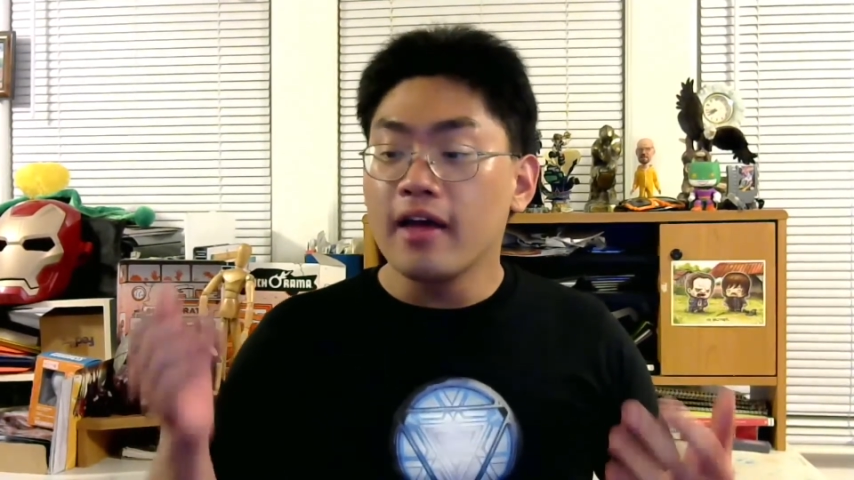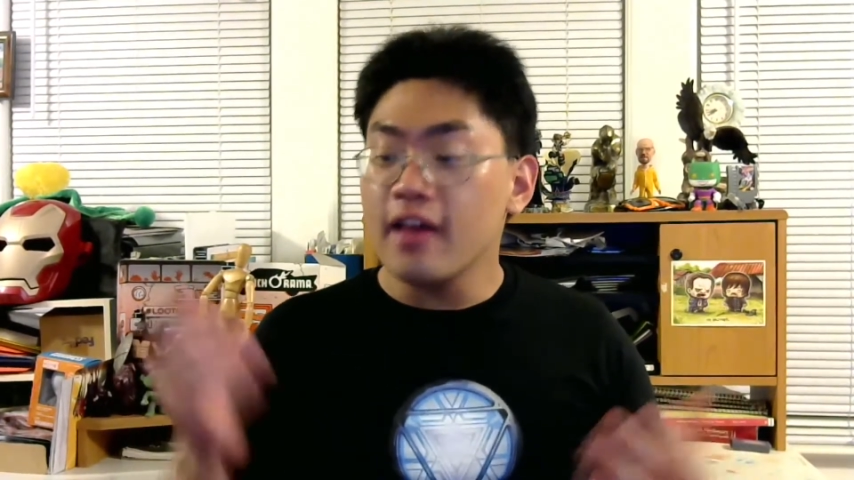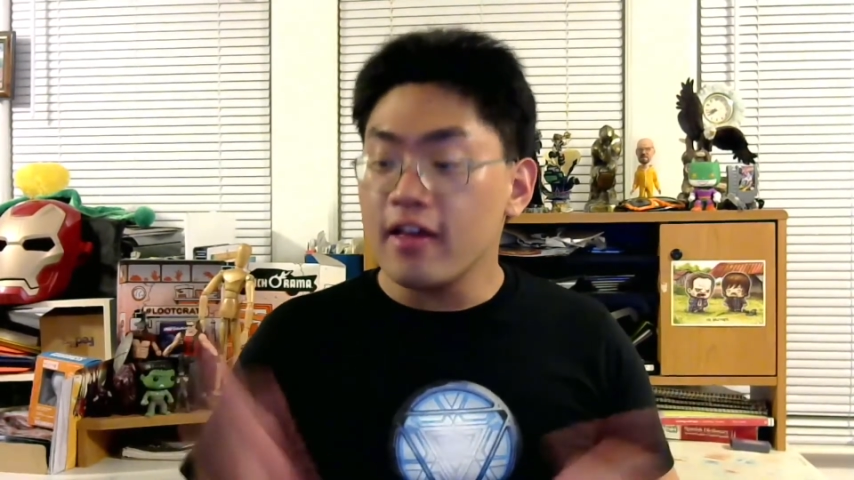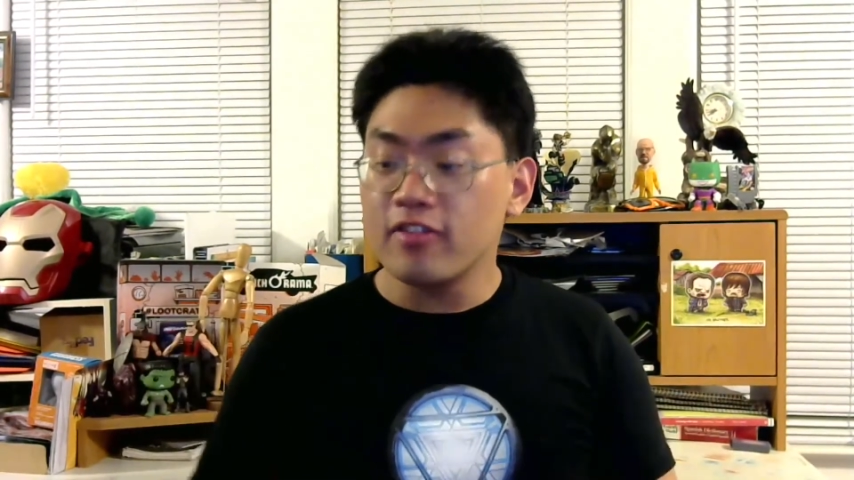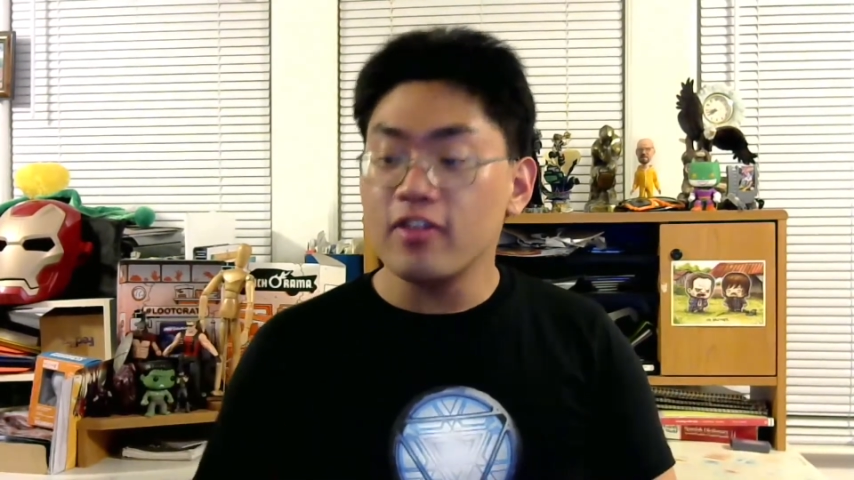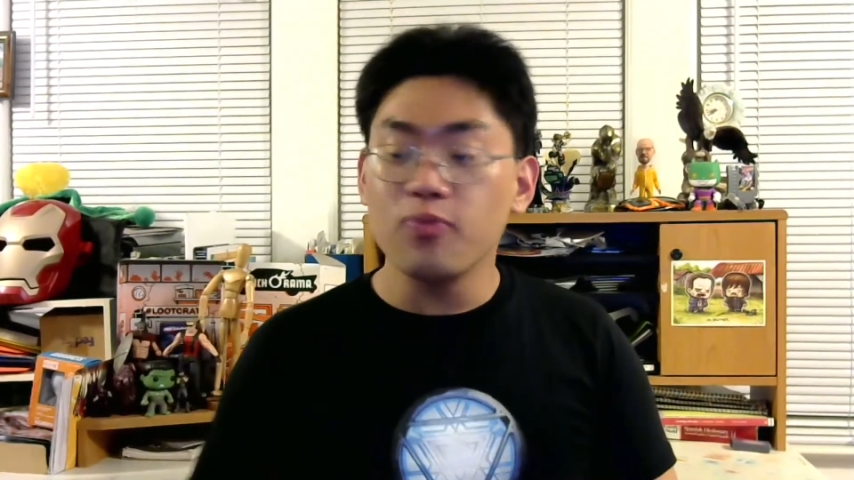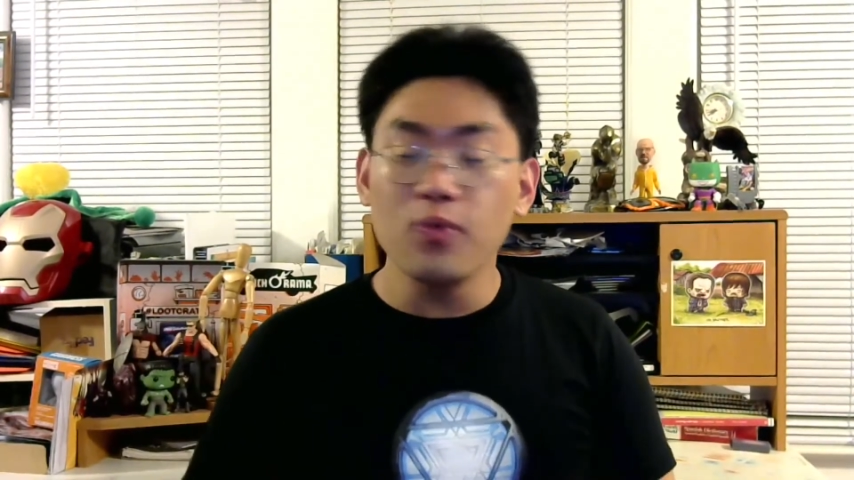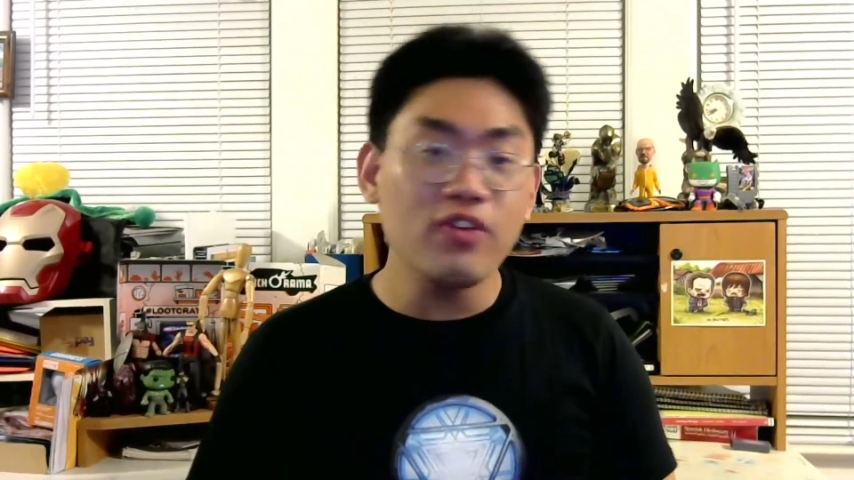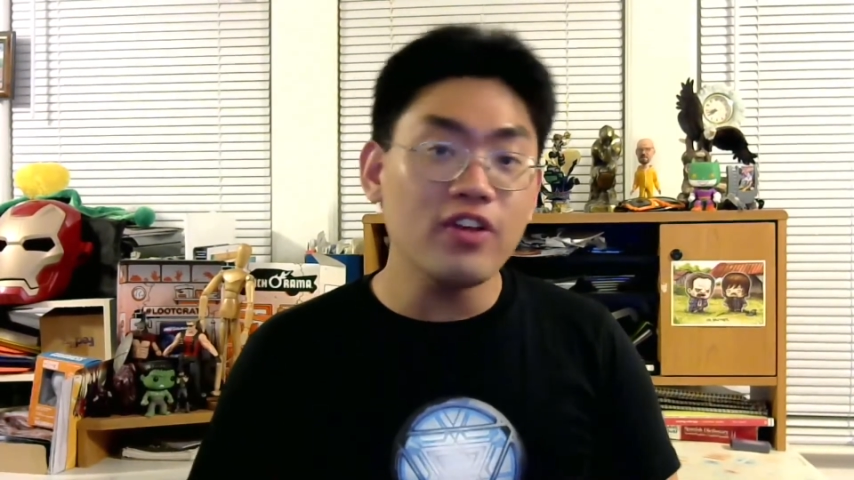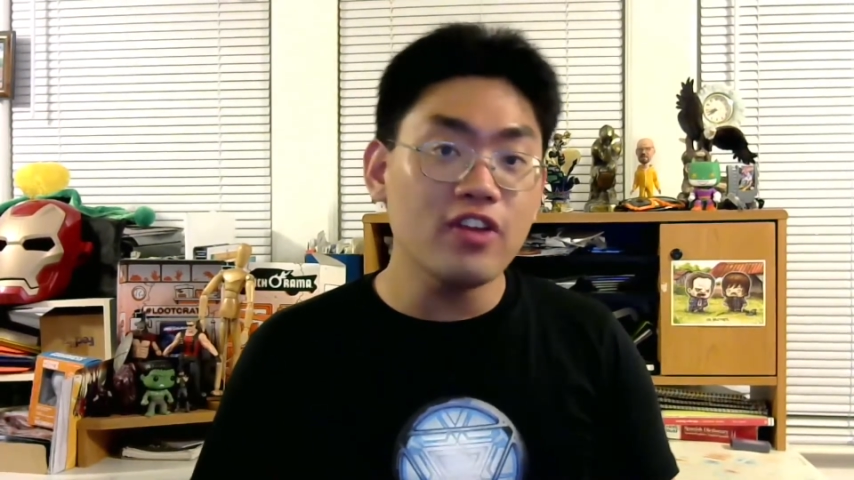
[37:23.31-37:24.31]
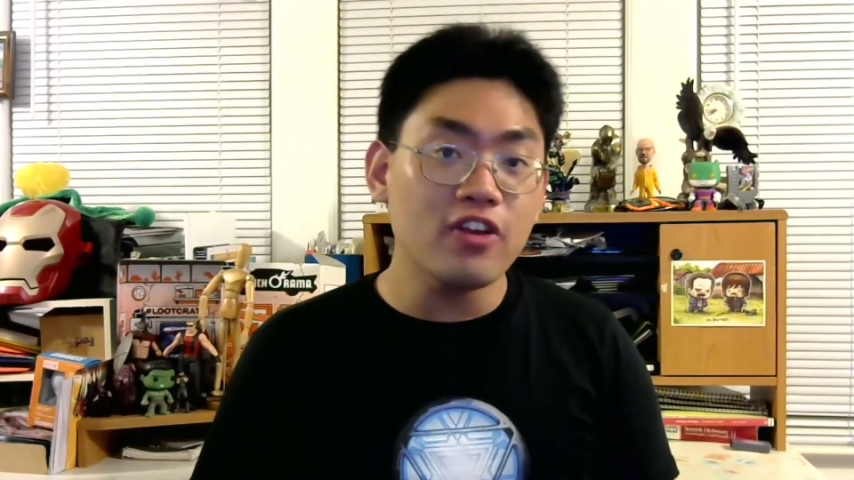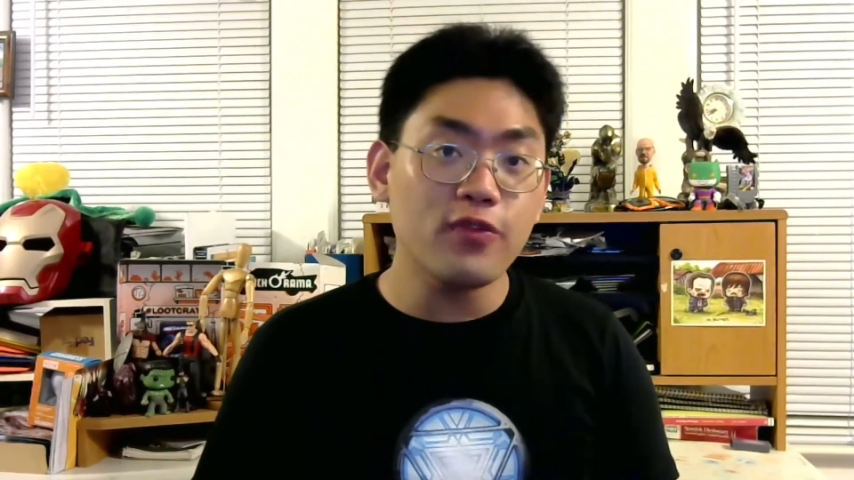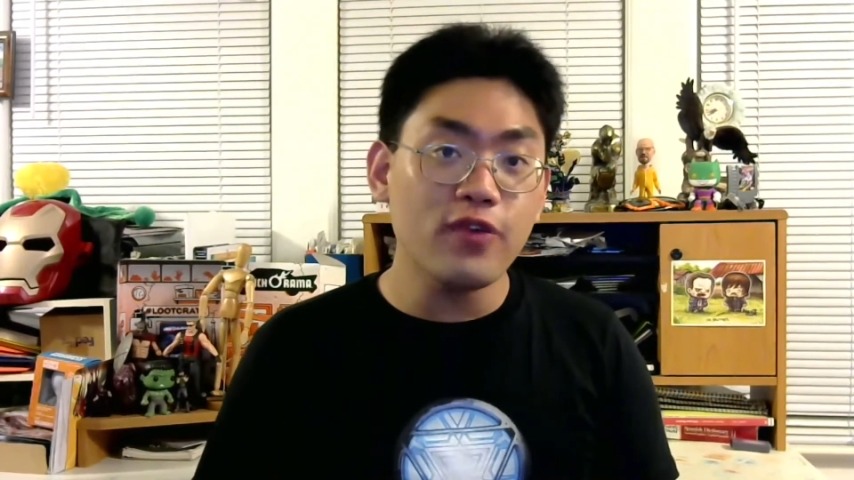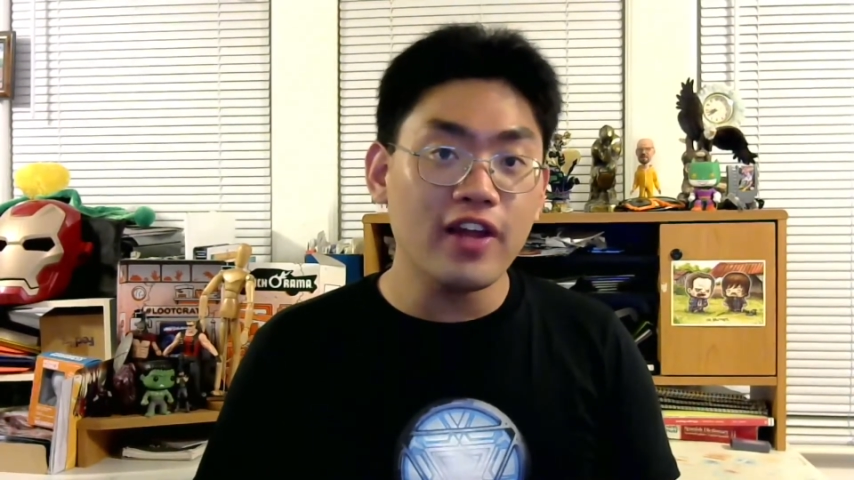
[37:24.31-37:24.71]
Yes, this movie does feel